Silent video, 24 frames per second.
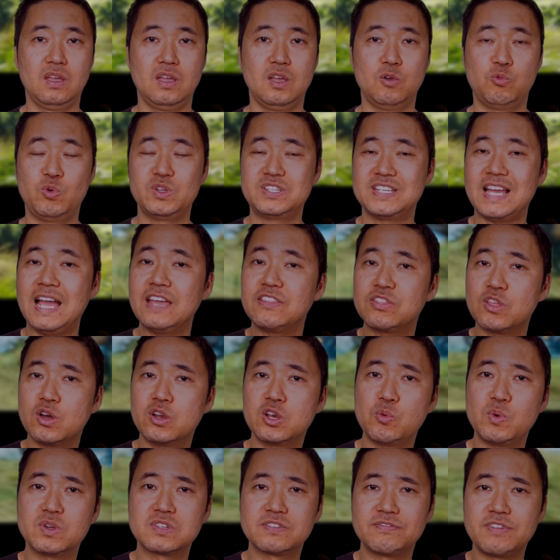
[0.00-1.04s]
which I thought
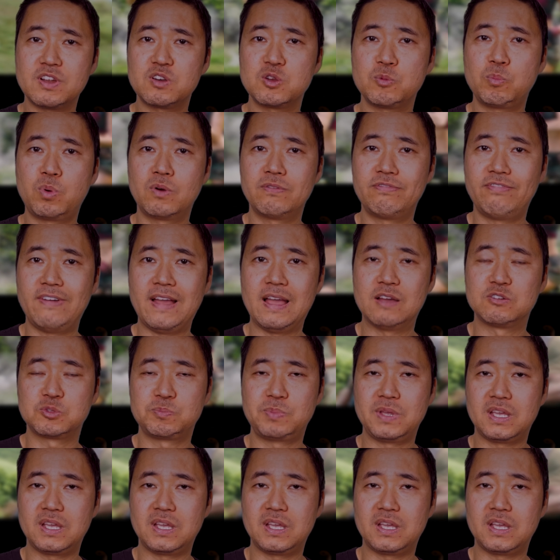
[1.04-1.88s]
it was very profound,